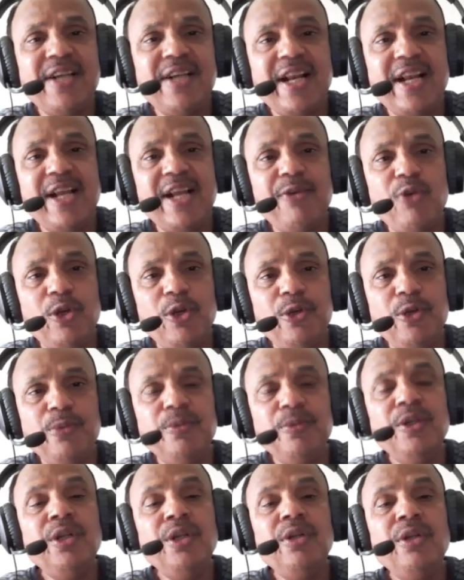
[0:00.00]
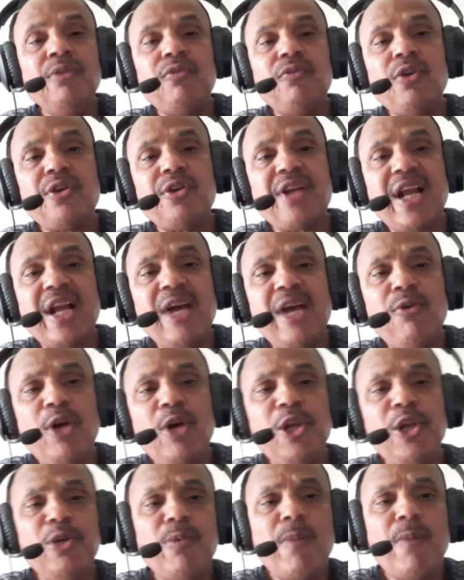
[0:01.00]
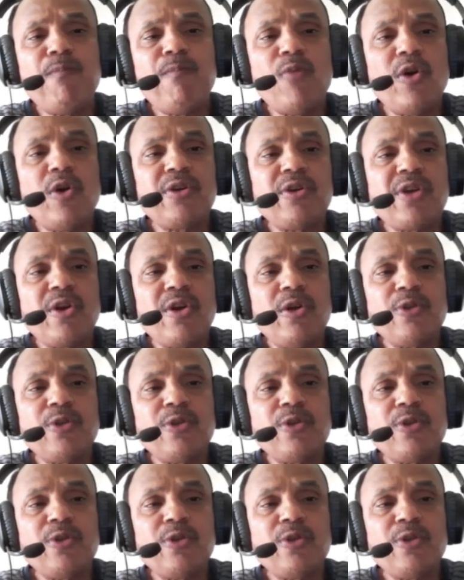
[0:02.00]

dry volume. For dry volume of mortar